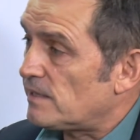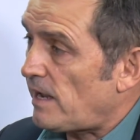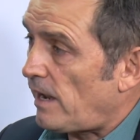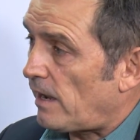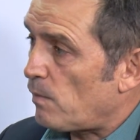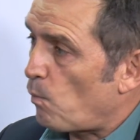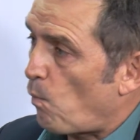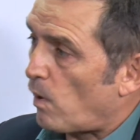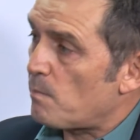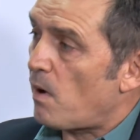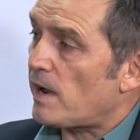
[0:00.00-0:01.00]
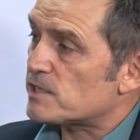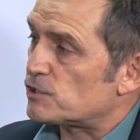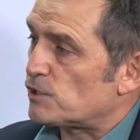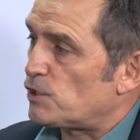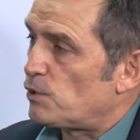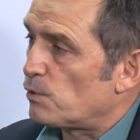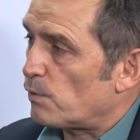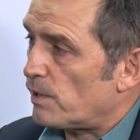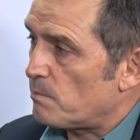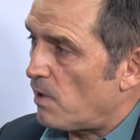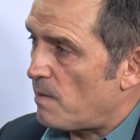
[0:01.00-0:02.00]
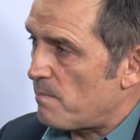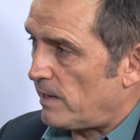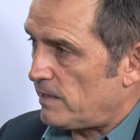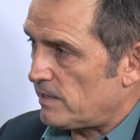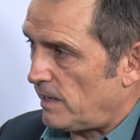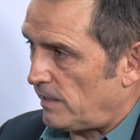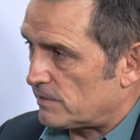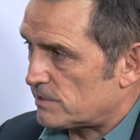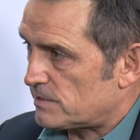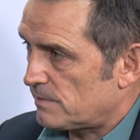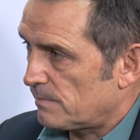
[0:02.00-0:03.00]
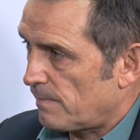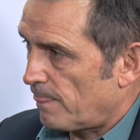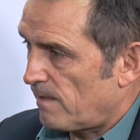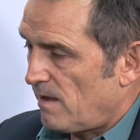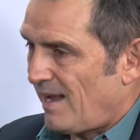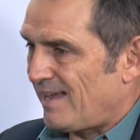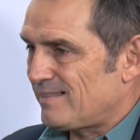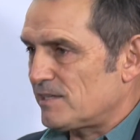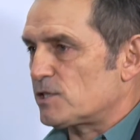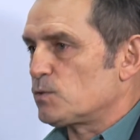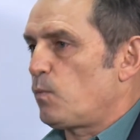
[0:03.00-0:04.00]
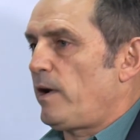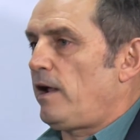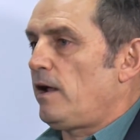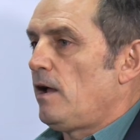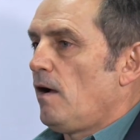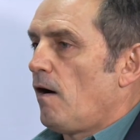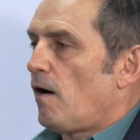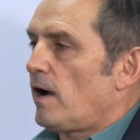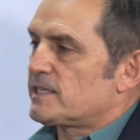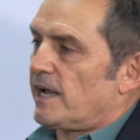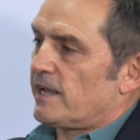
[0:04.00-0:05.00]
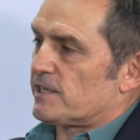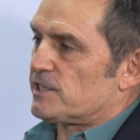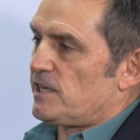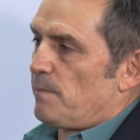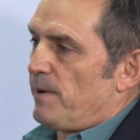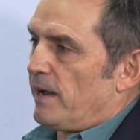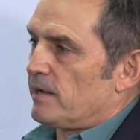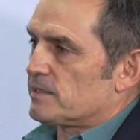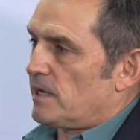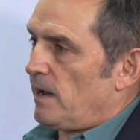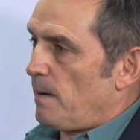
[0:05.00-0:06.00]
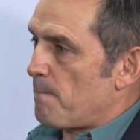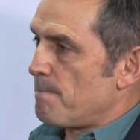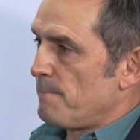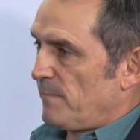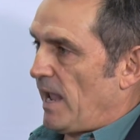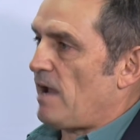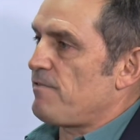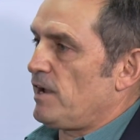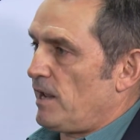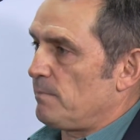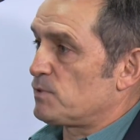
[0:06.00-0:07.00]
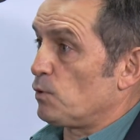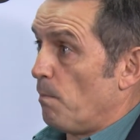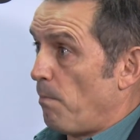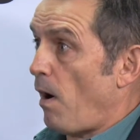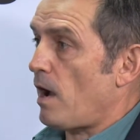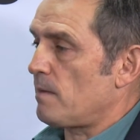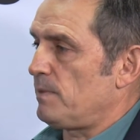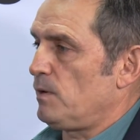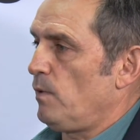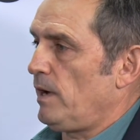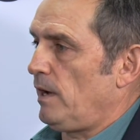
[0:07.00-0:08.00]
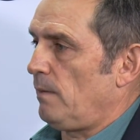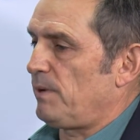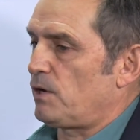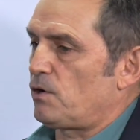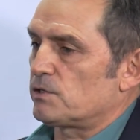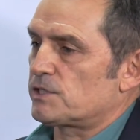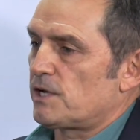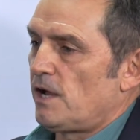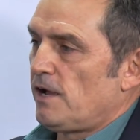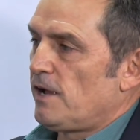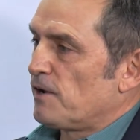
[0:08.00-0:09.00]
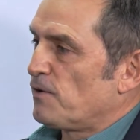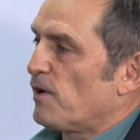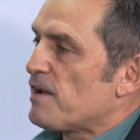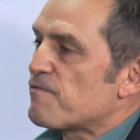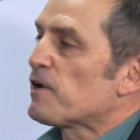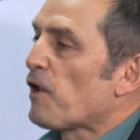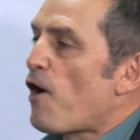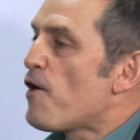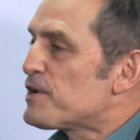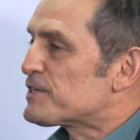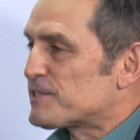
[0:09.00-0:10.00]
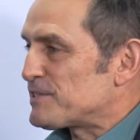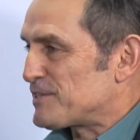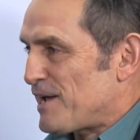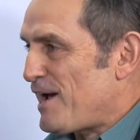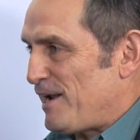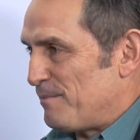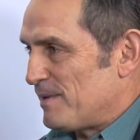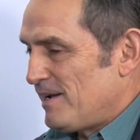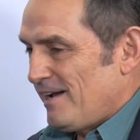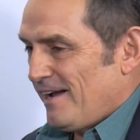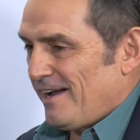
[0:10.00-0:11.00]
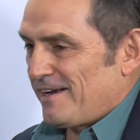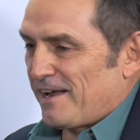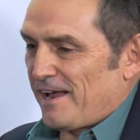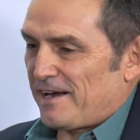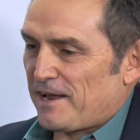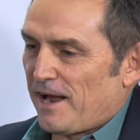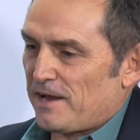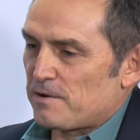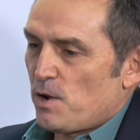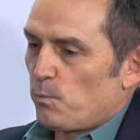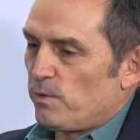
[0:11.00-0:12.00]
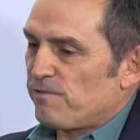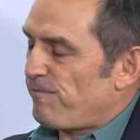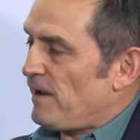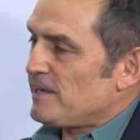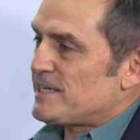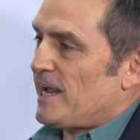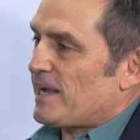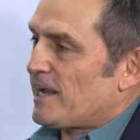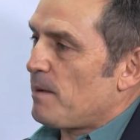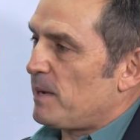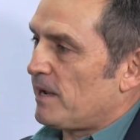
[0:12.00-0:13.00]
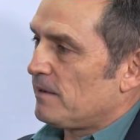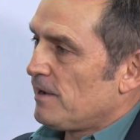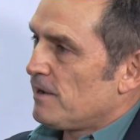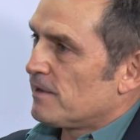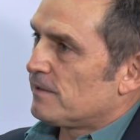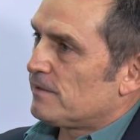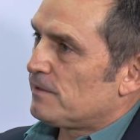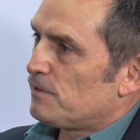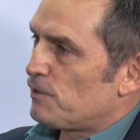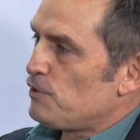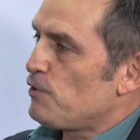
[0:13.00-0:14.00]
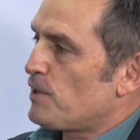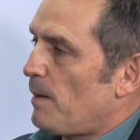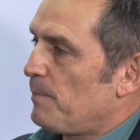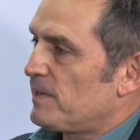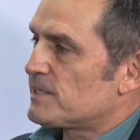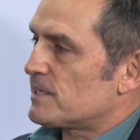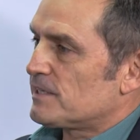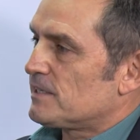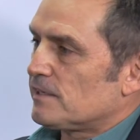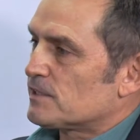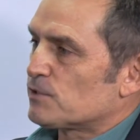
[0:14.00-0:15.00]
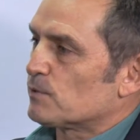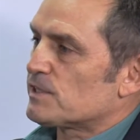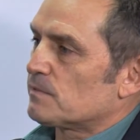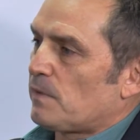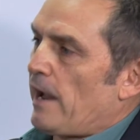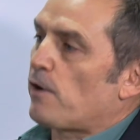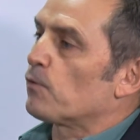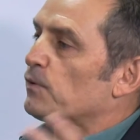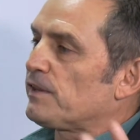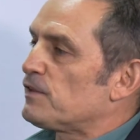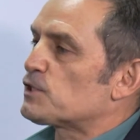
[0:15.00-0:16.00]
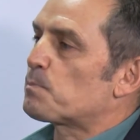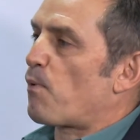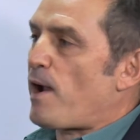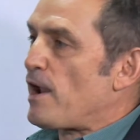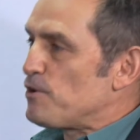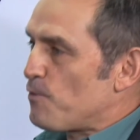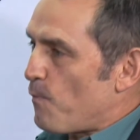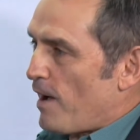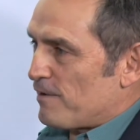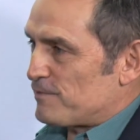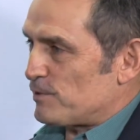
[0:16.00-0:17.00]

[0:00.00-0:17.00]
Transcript: there? What am I securing my money against? And this is where I take a step back and say, caveat emptor, buyer beware, because not every loan is the same. Yeah. And, and again, with fintech coming, the, the new companies are, are, sort of heralding this brand new way of